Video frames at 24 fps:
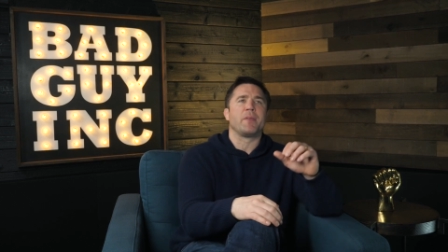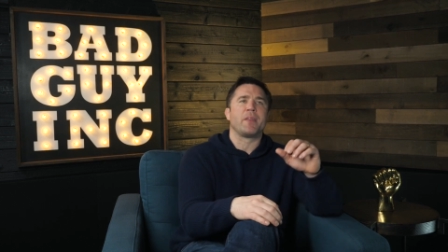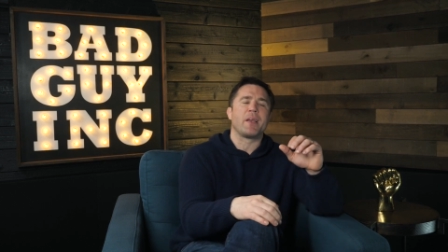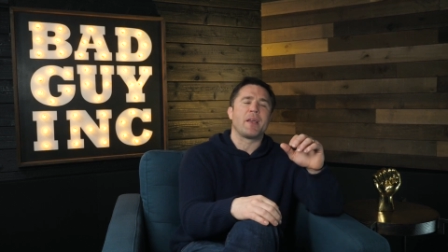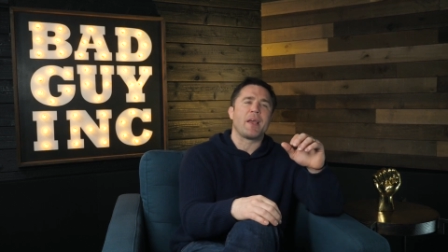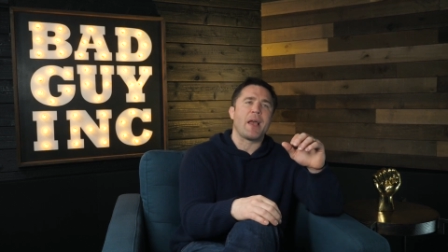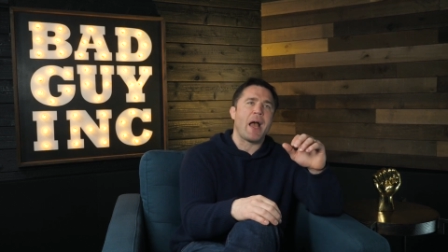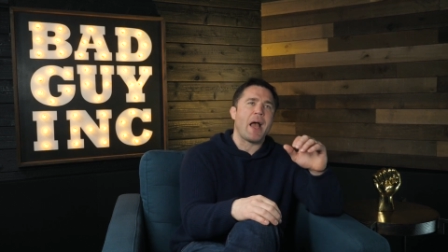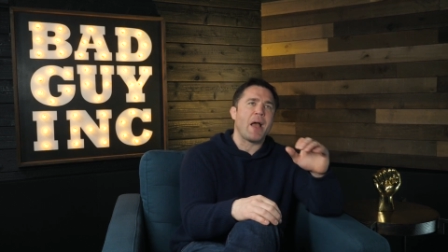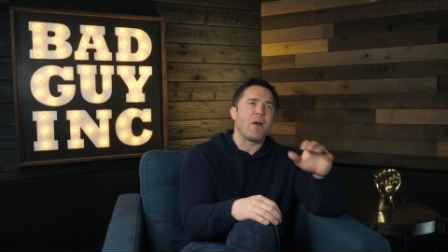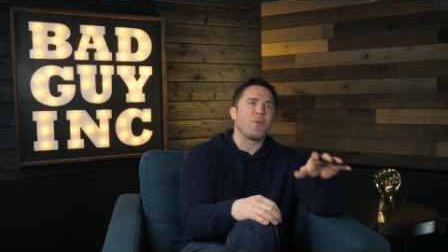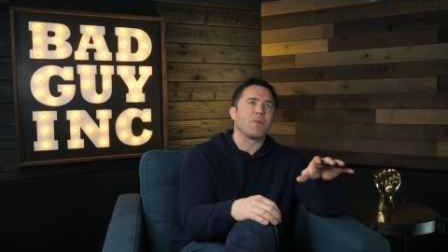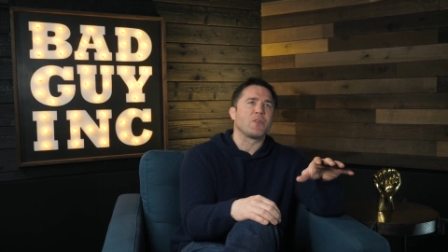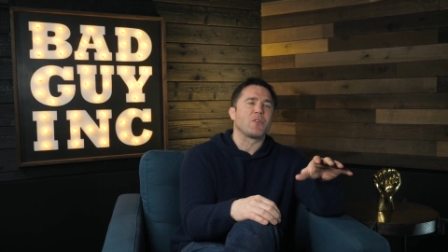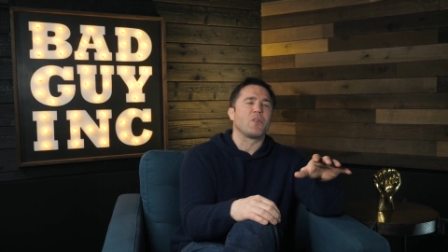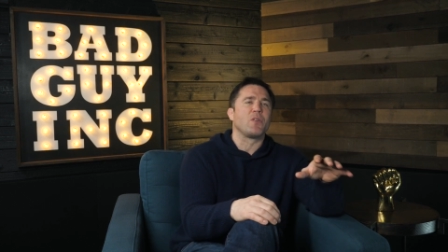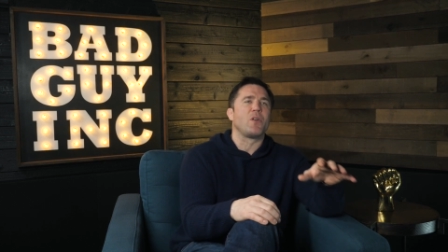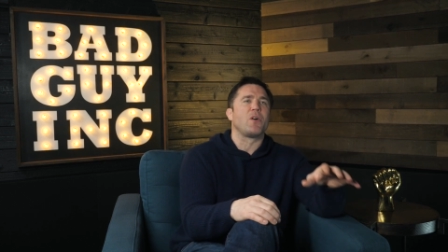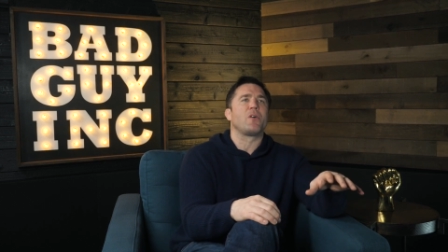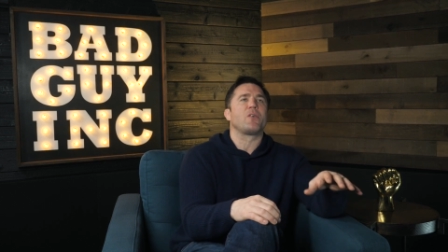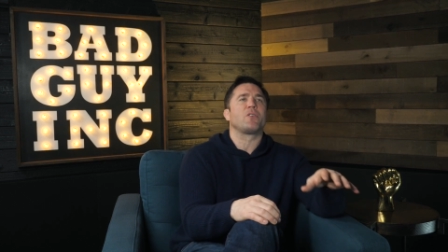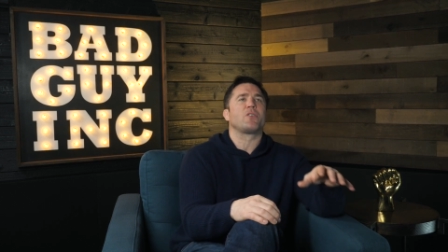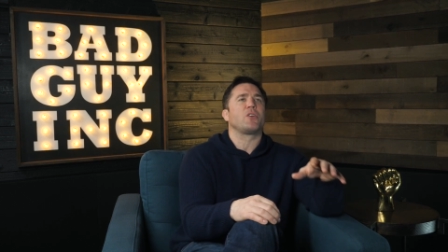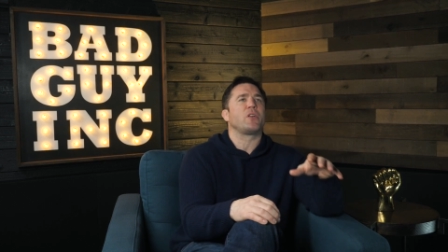but the guy was
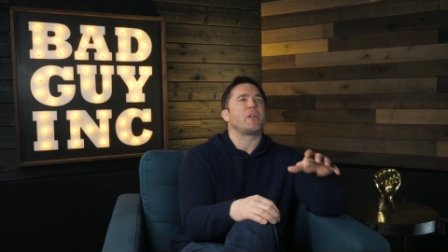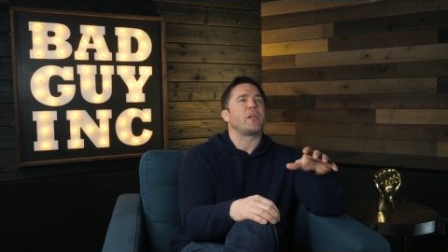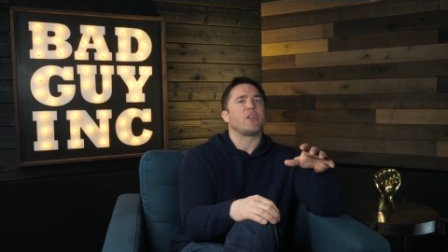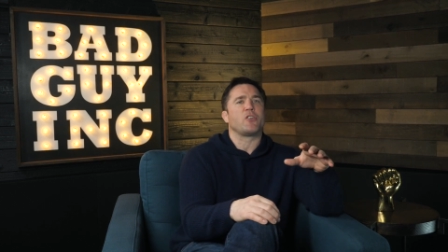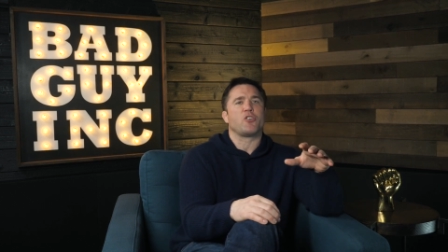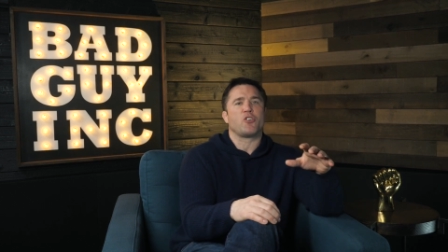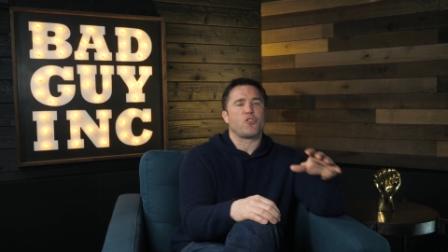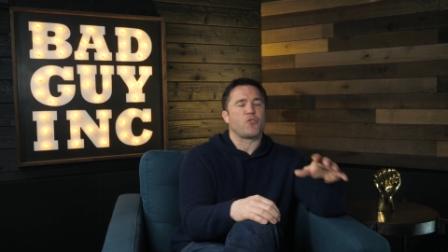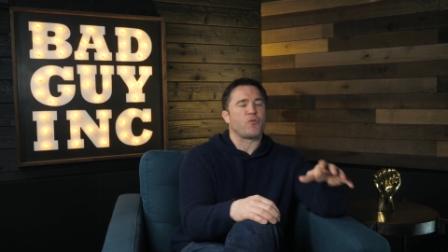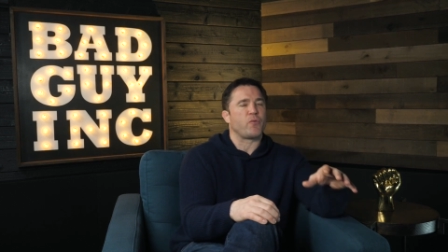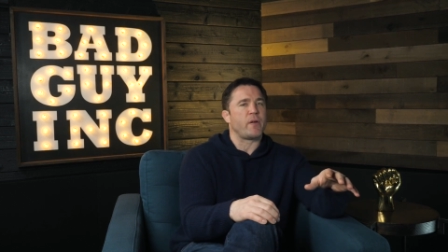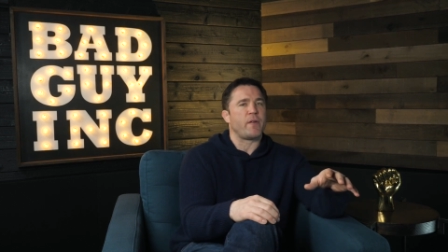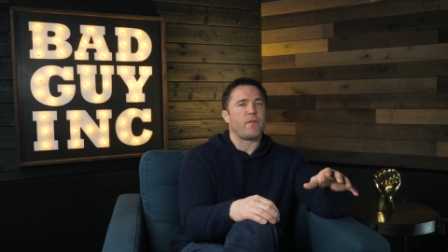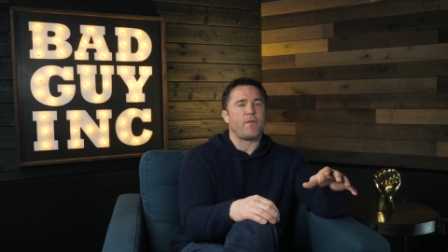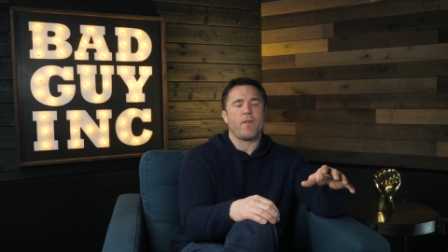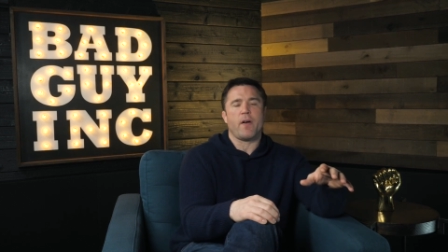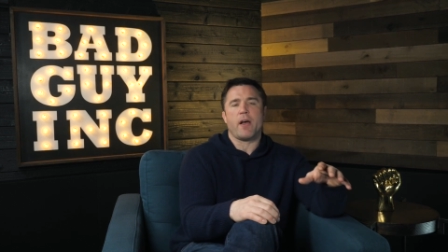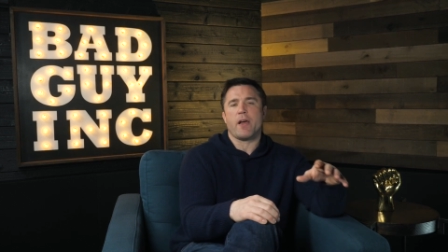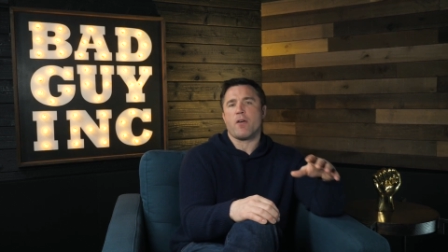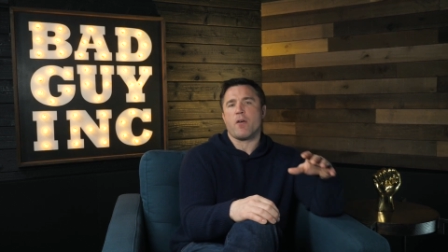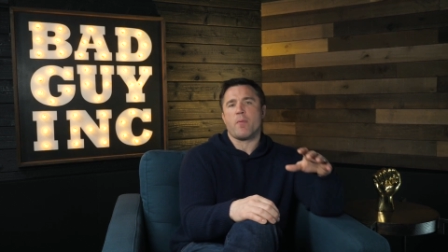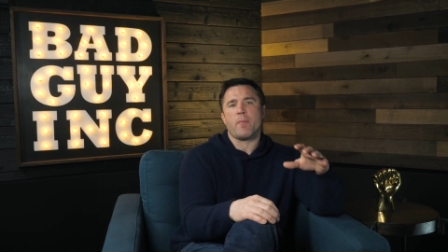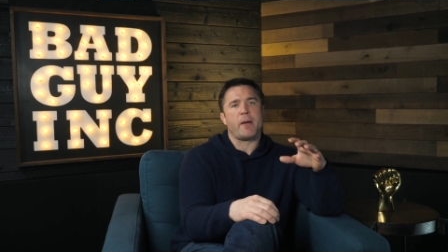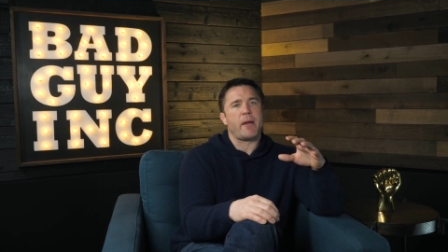largely a street
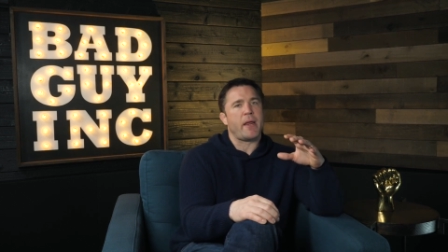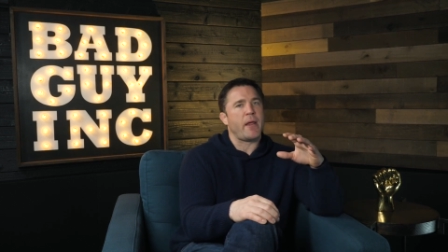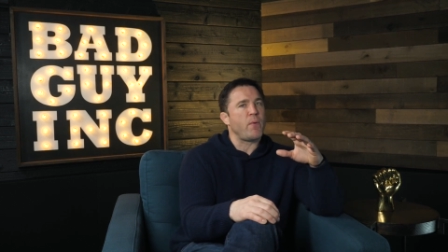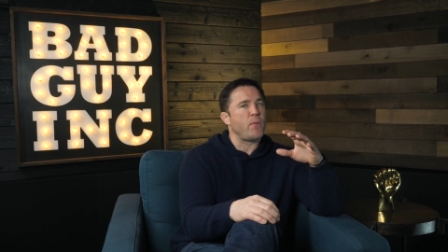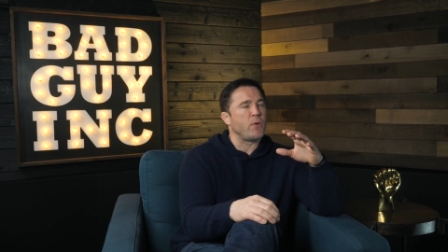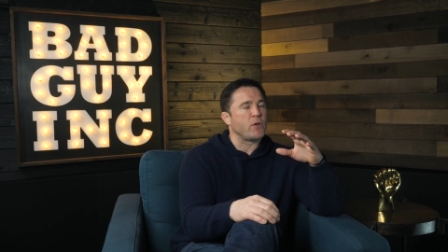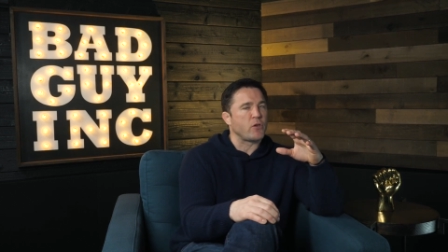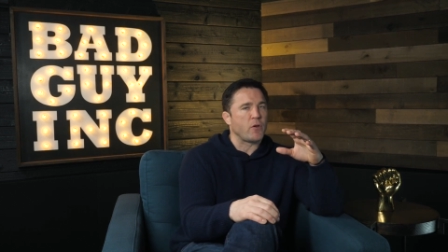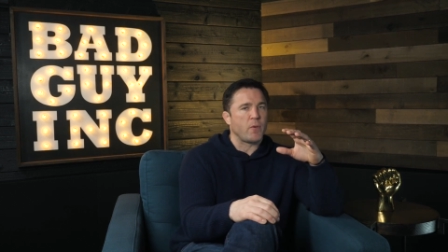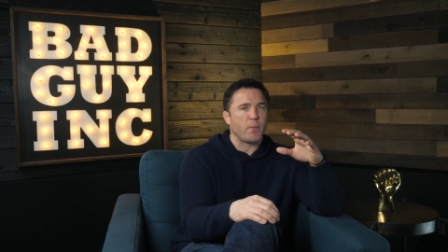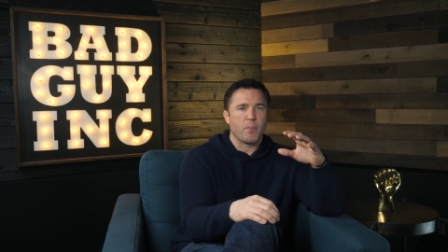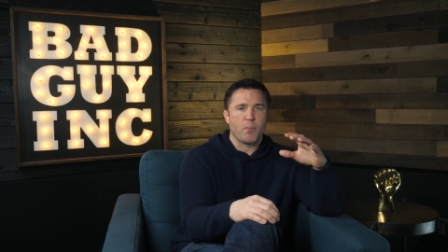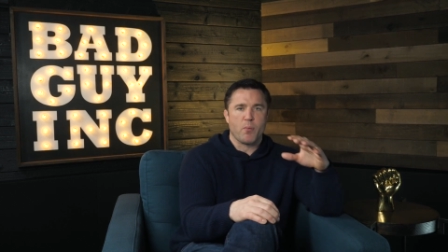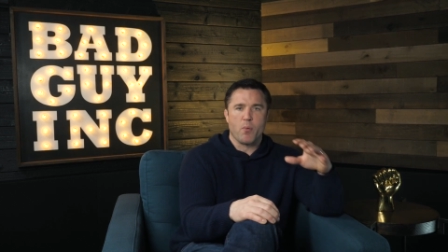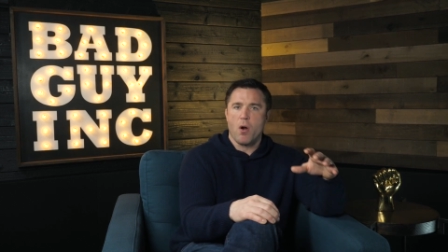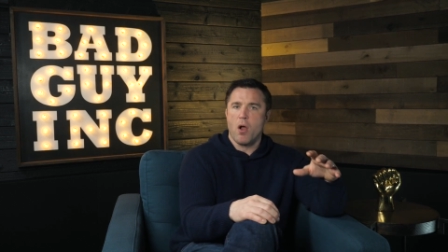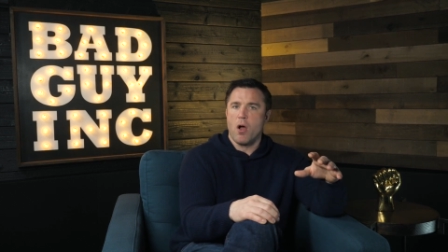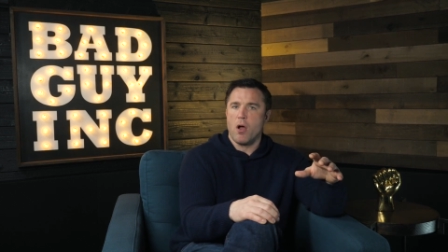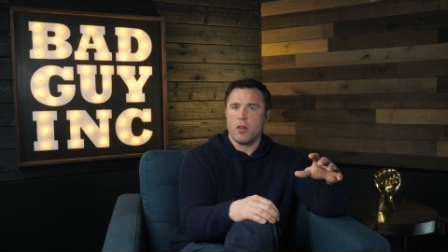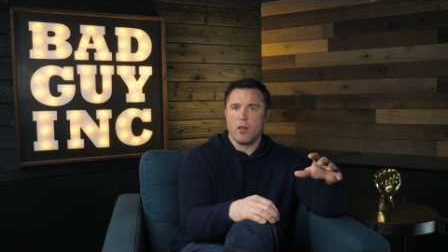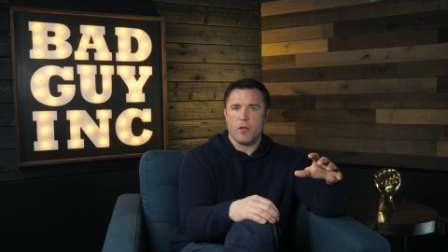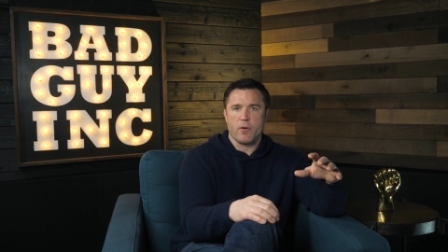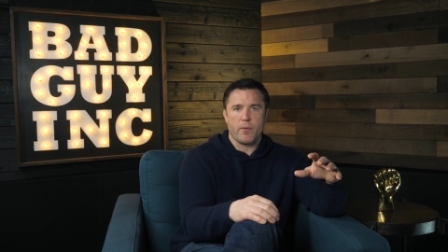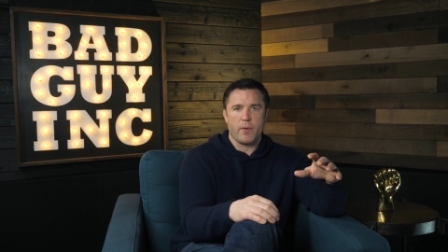fighter. I mean, he was a
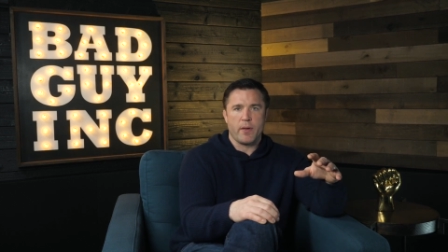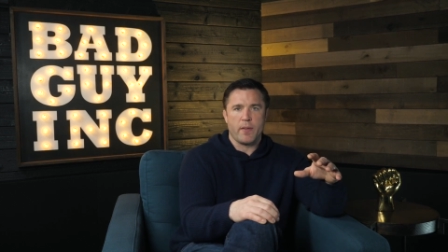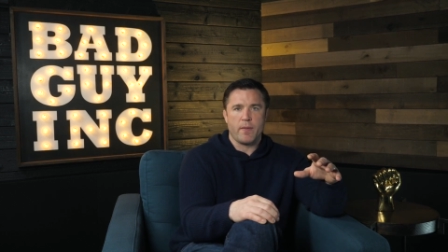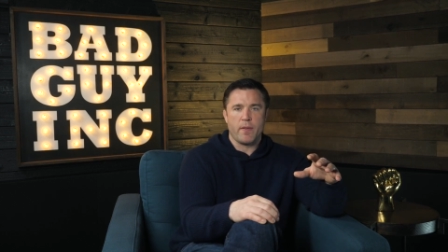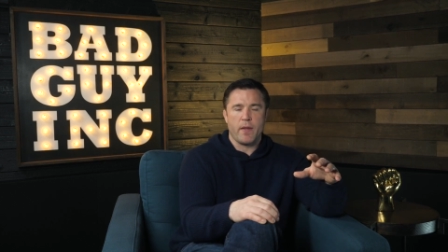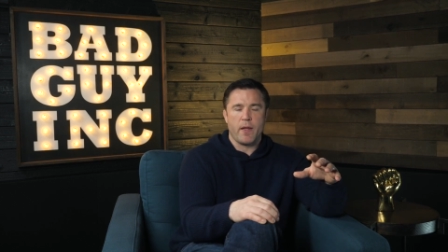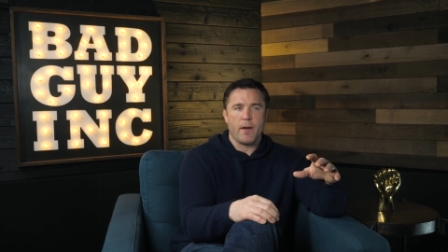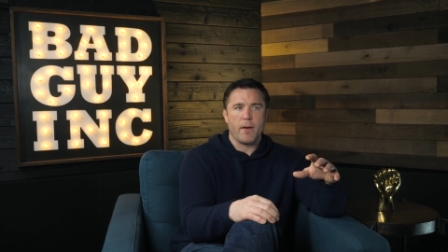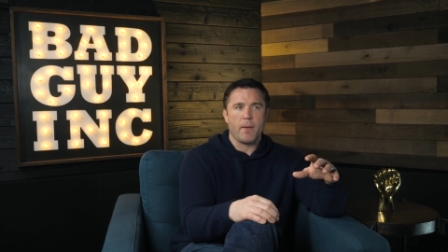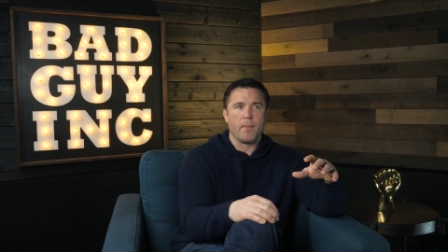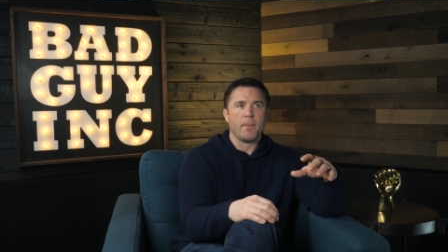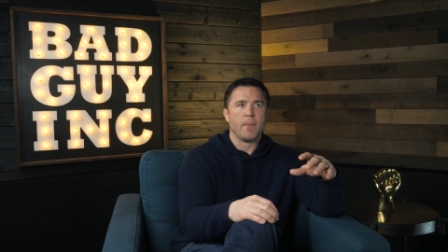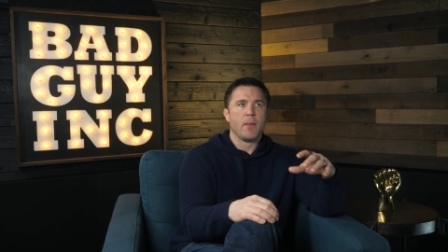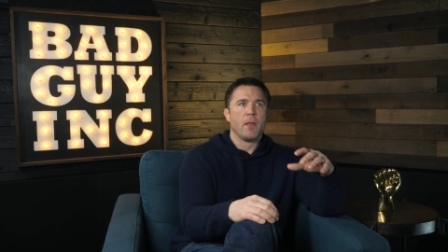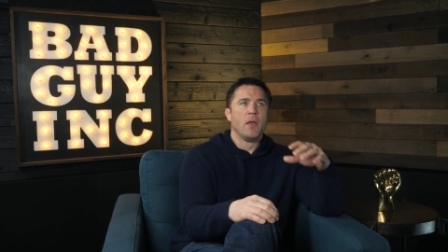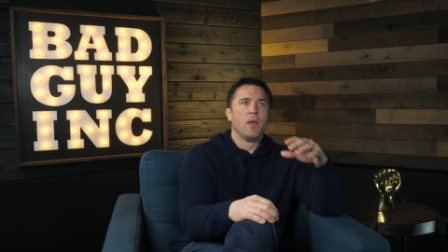brawler in there.